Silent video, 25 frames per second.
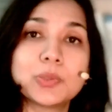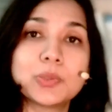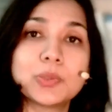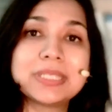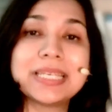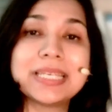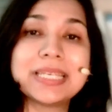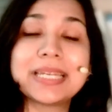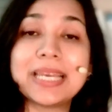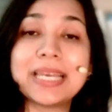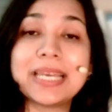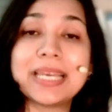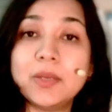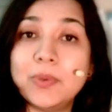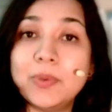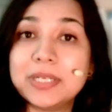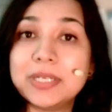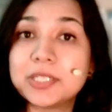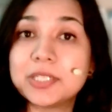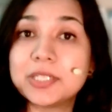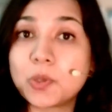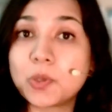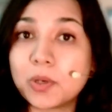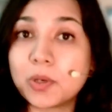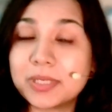shows that
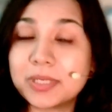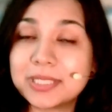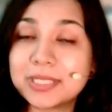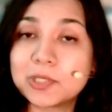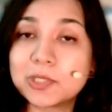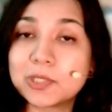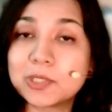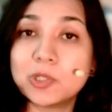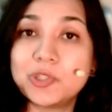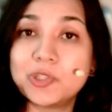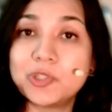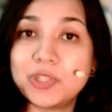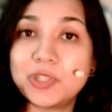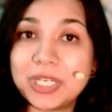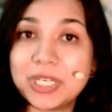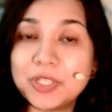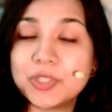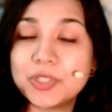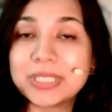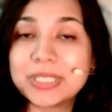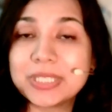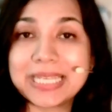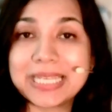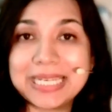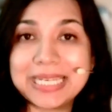elevated cortisol
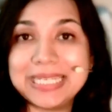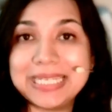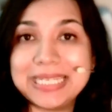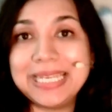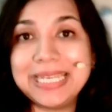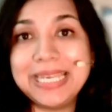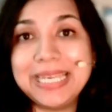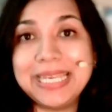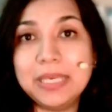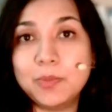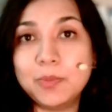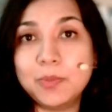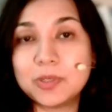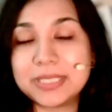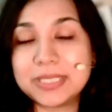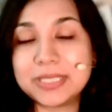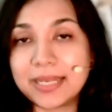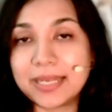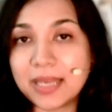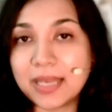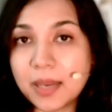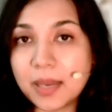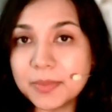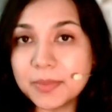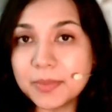changes kidney
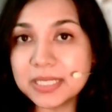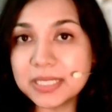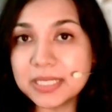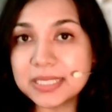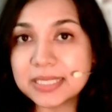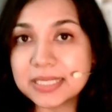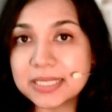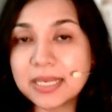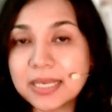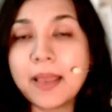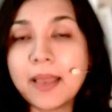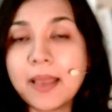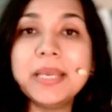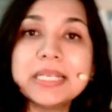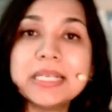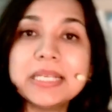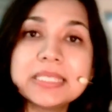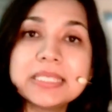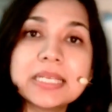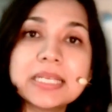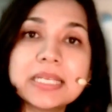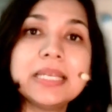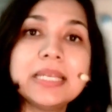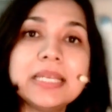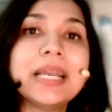hemodynamics,
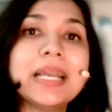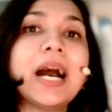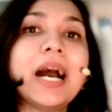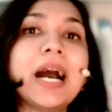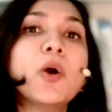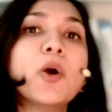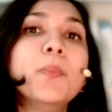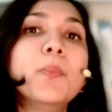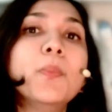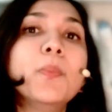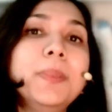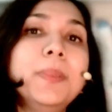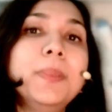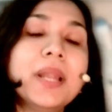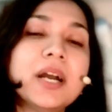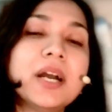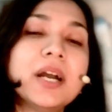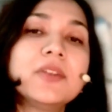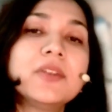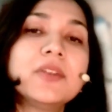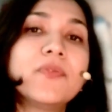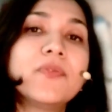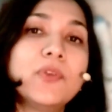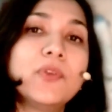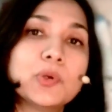basically how
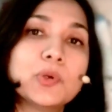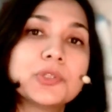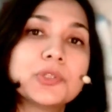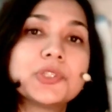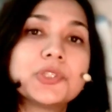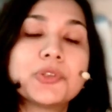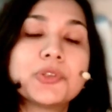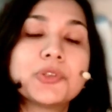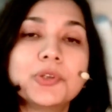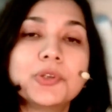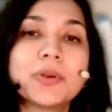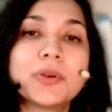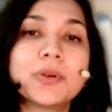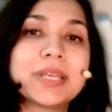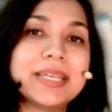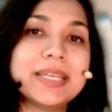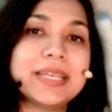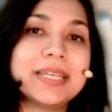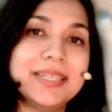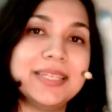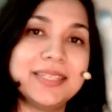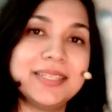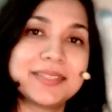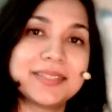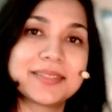blood flows through your
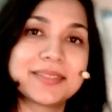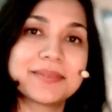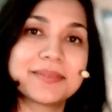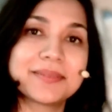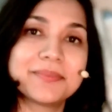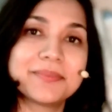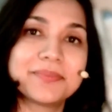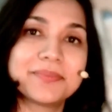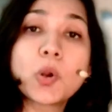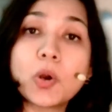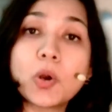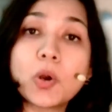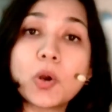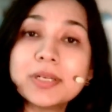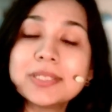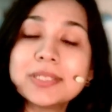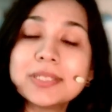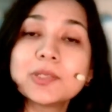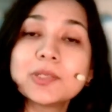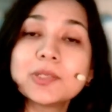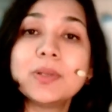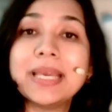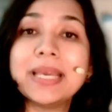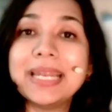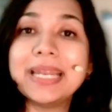kidneys.
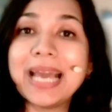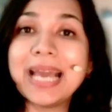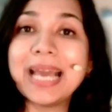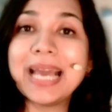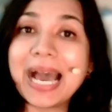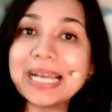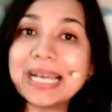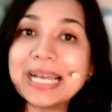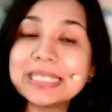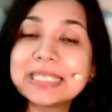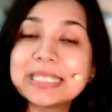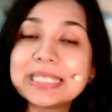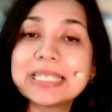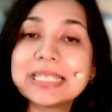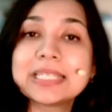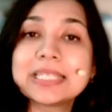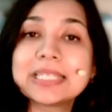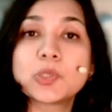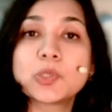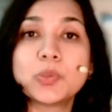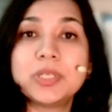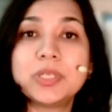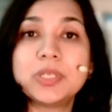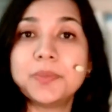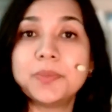Cortisol enhances
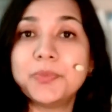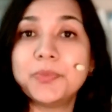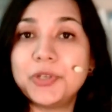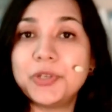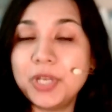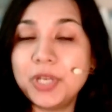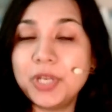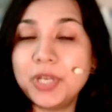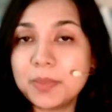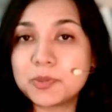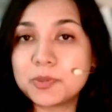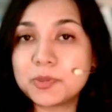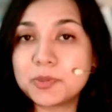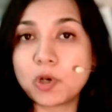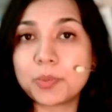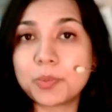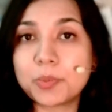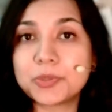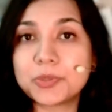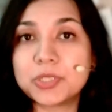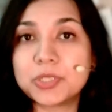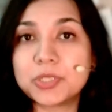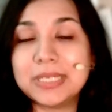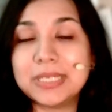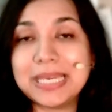sodium
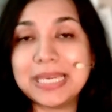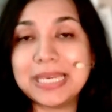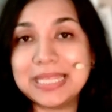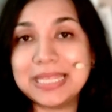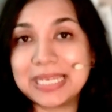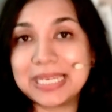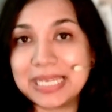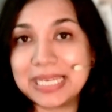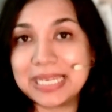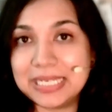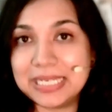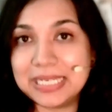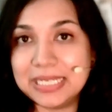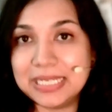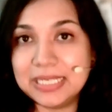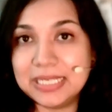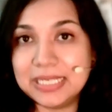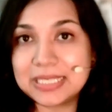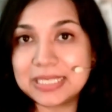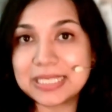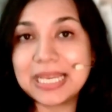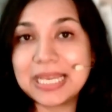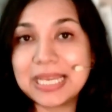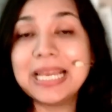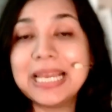reabsorption in the
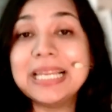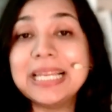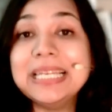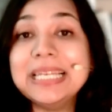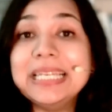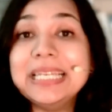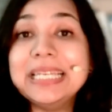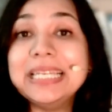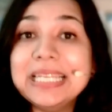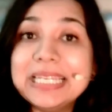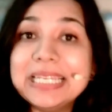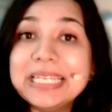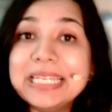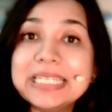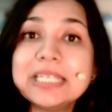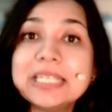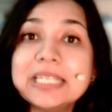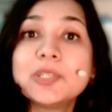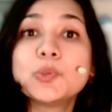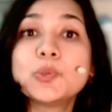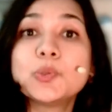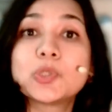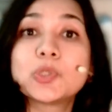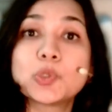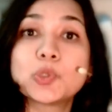kidneys, leading
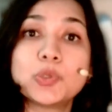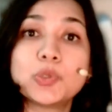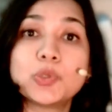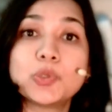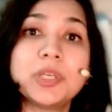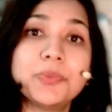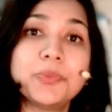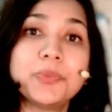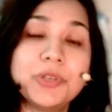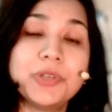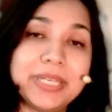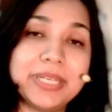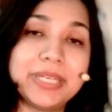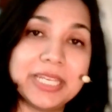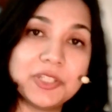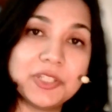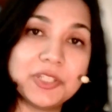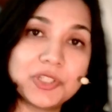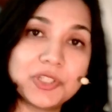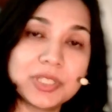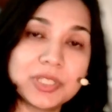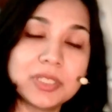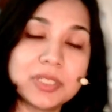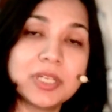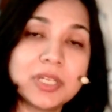to sodium
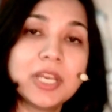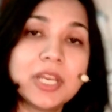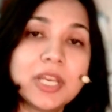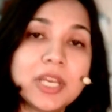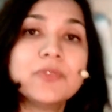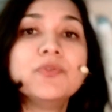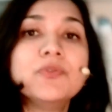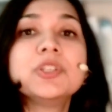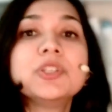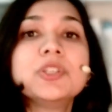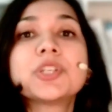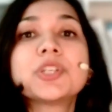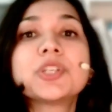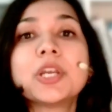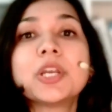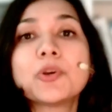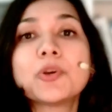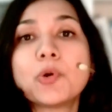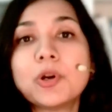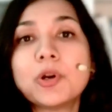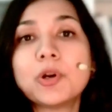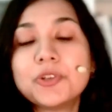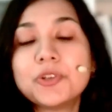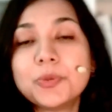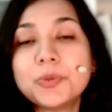retention, which can
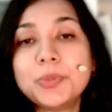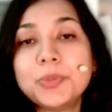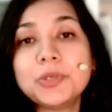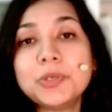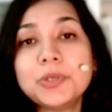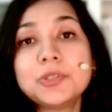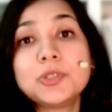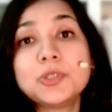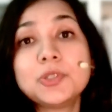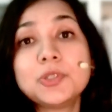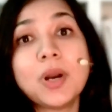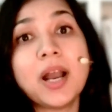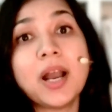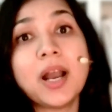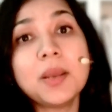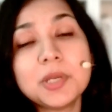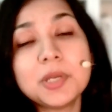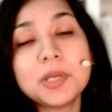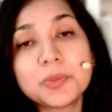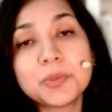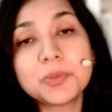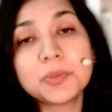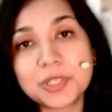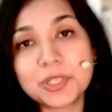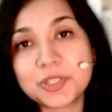contribute to high
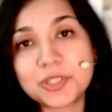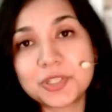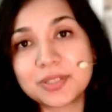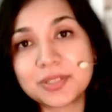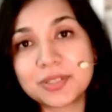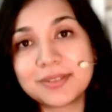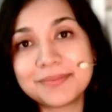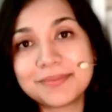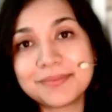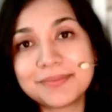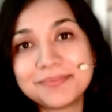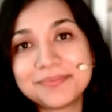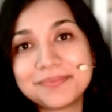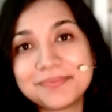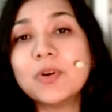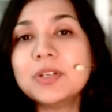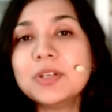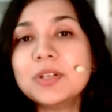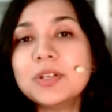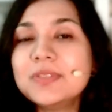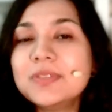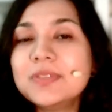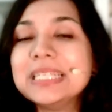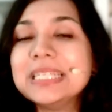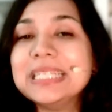blood pressure, one
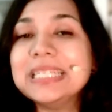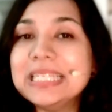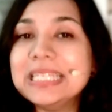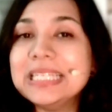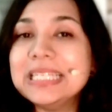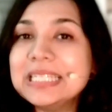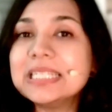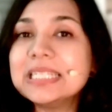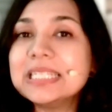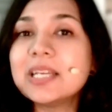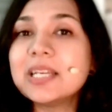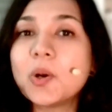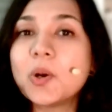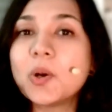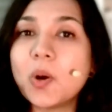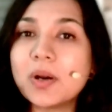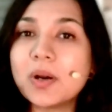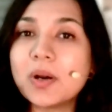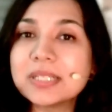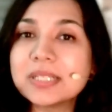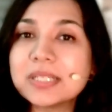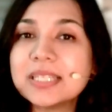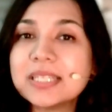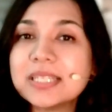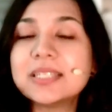of the leading
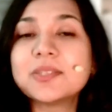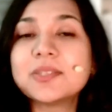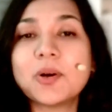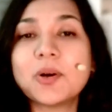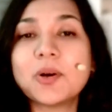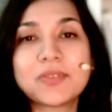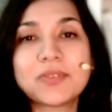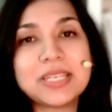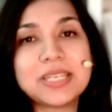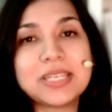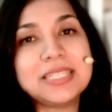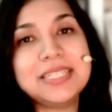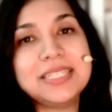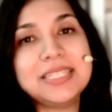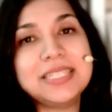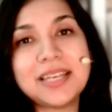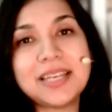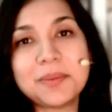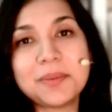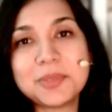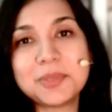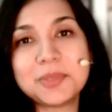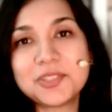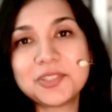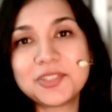causes of kidney
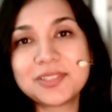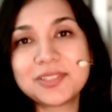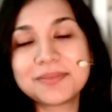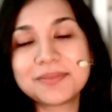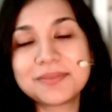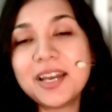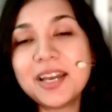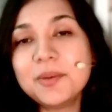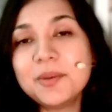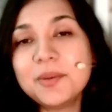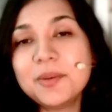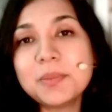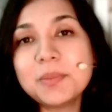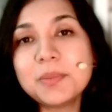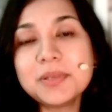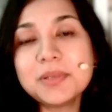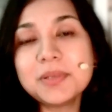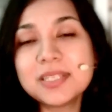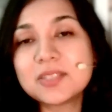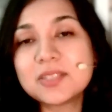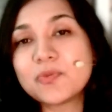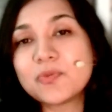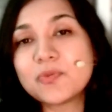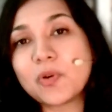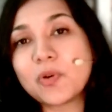damage. I remember
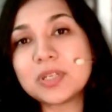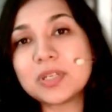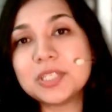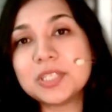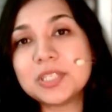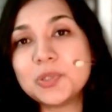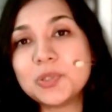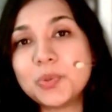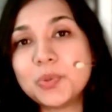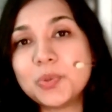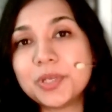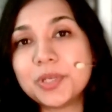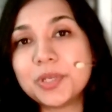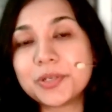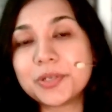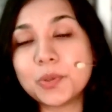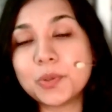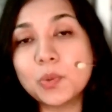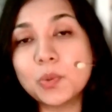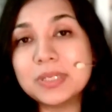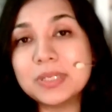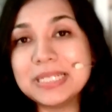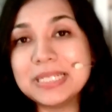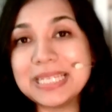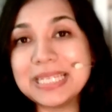this
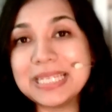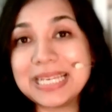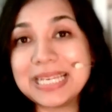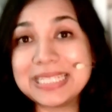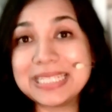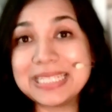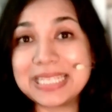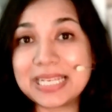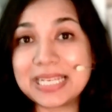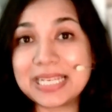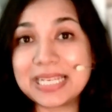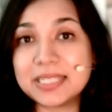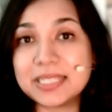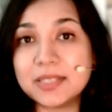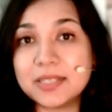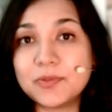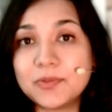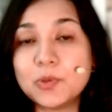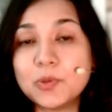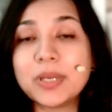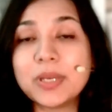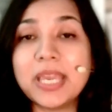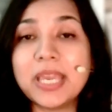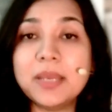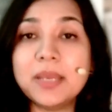forty-two-year-old executive
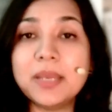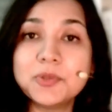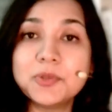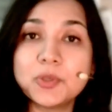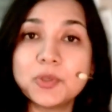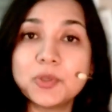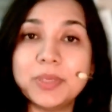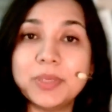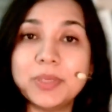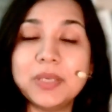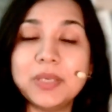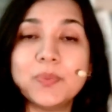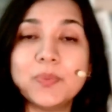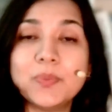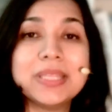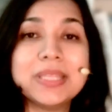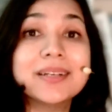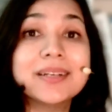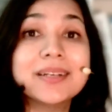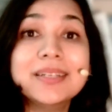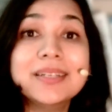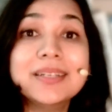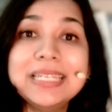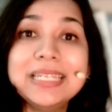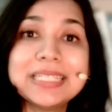who came to me with
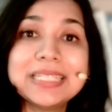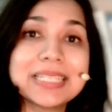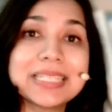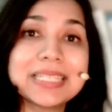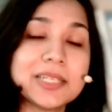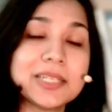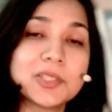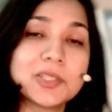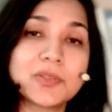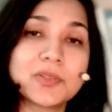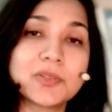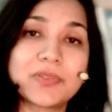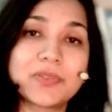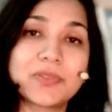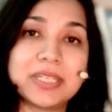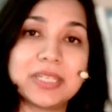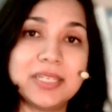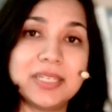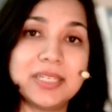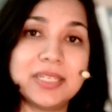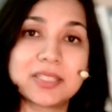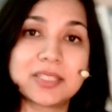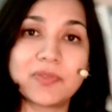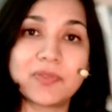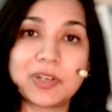early signs of
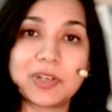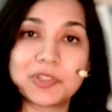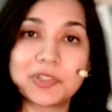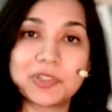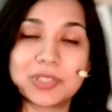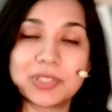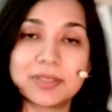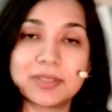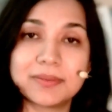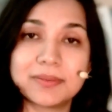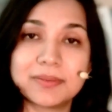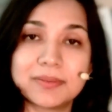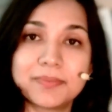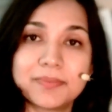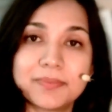kidney dysfunction.